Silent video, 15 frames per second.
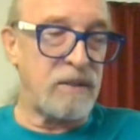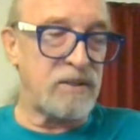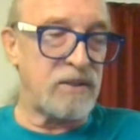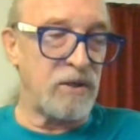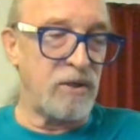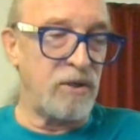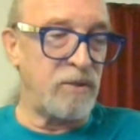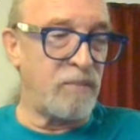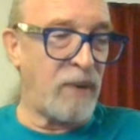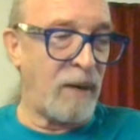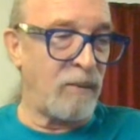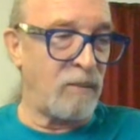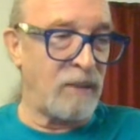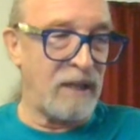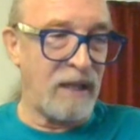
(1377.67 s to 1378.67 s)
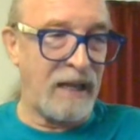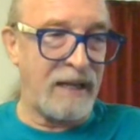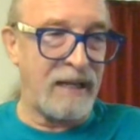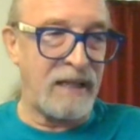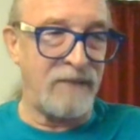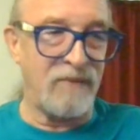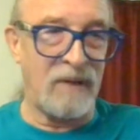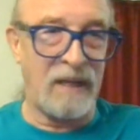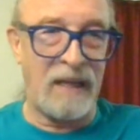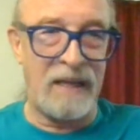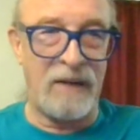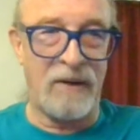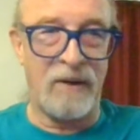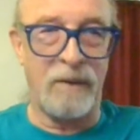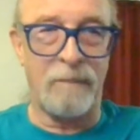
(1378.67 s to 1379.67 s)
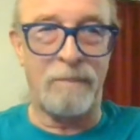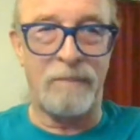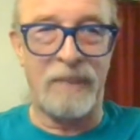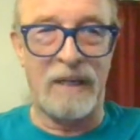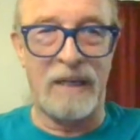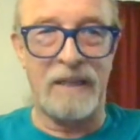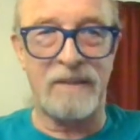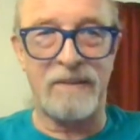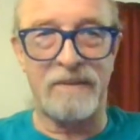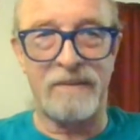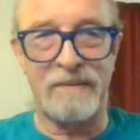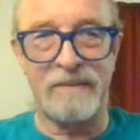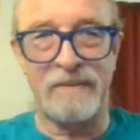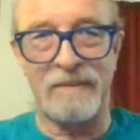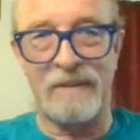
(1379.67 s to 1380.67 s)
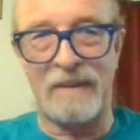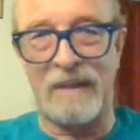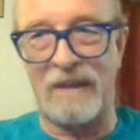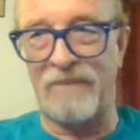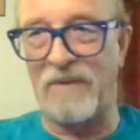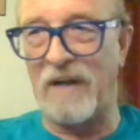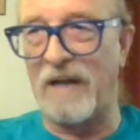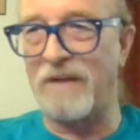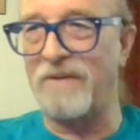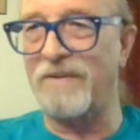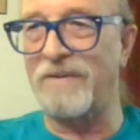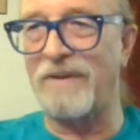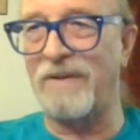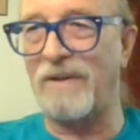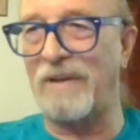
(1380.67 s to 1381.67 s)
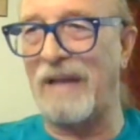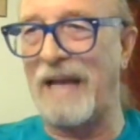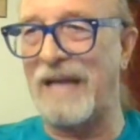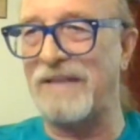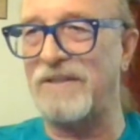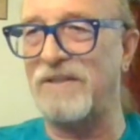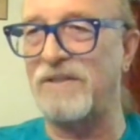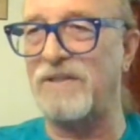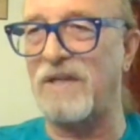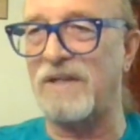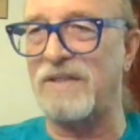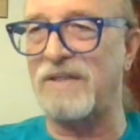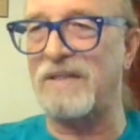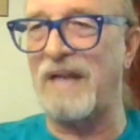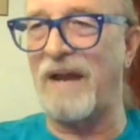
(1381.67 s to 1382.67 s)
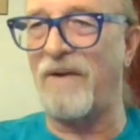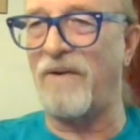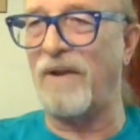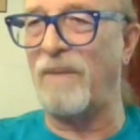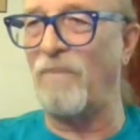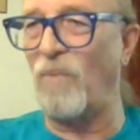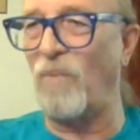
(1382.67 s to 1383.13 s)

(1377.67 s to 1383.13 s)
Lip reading: So you'd probably like it even later, but I've got classes on Saturday